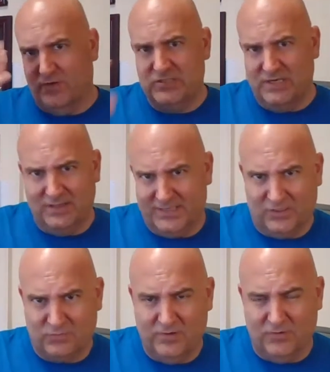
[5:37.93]
reaching at like a
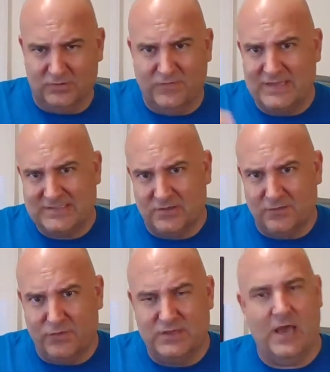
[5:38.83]
3-year-old's face, they're going
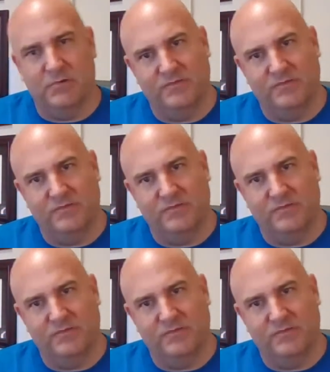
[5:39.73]
to freak out.